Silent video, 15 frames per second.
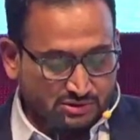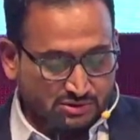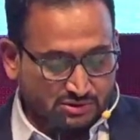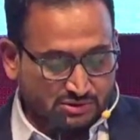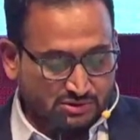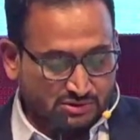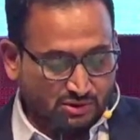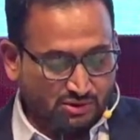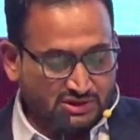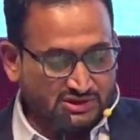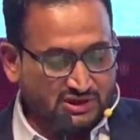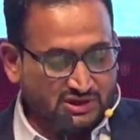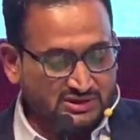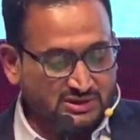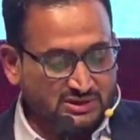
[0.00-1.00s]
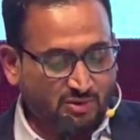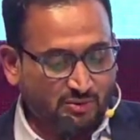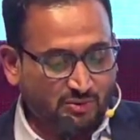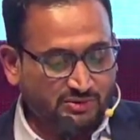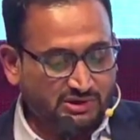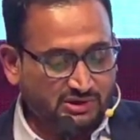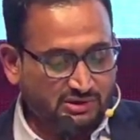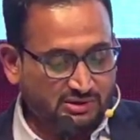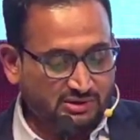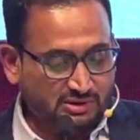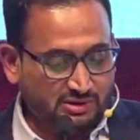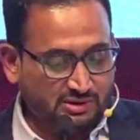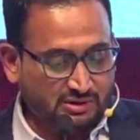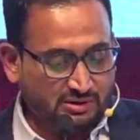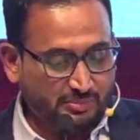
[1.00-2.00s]
So these are some of
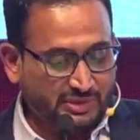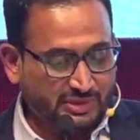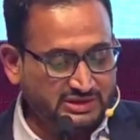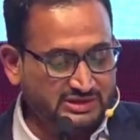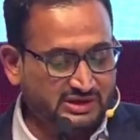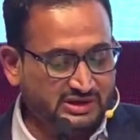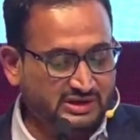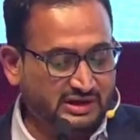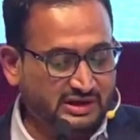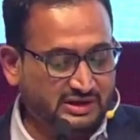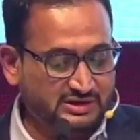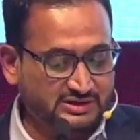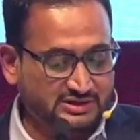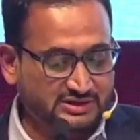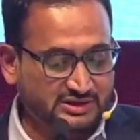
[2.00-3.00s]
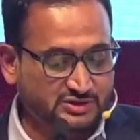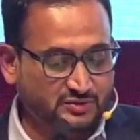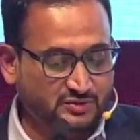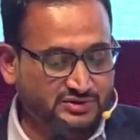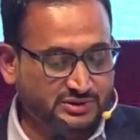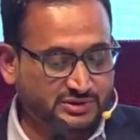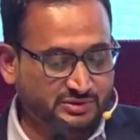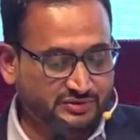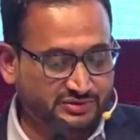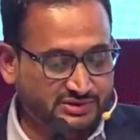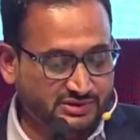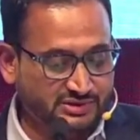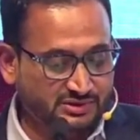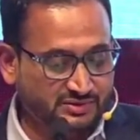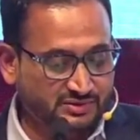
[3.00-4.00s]
the basic characteristics of
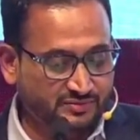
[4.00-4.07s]
CPVC.